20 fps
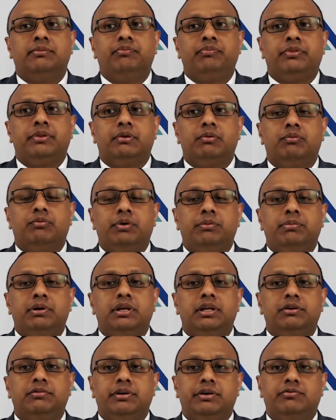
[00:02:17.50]
we
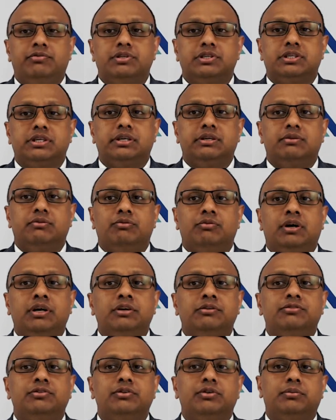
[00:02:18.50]
believe it was a
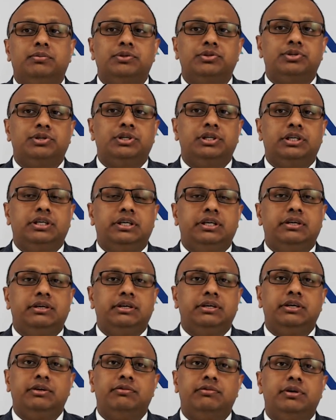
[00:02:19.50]
wonderful opportunity
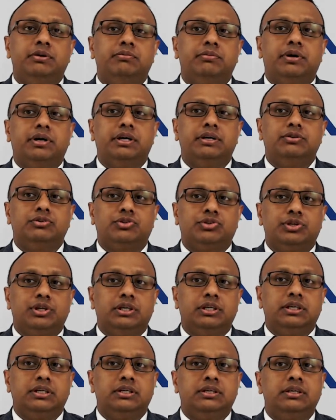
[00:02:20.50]
given by
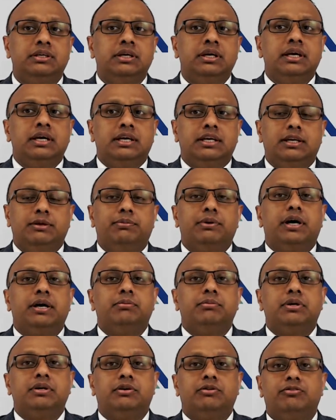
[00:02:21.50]
Australian
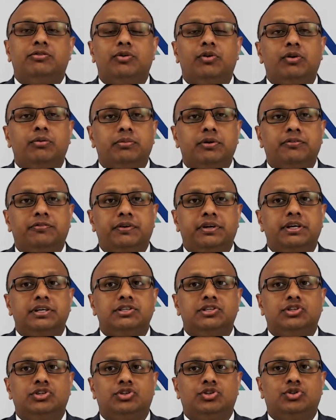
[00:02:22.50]
Department of Home
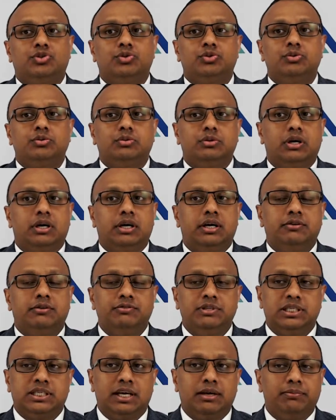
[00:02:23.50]
Affairs to
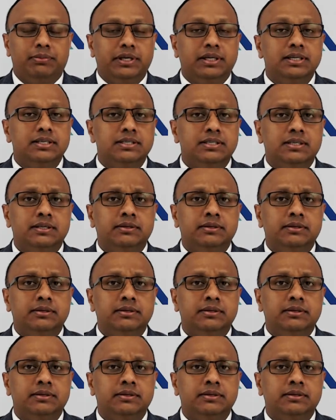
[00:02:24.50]
visa applicants.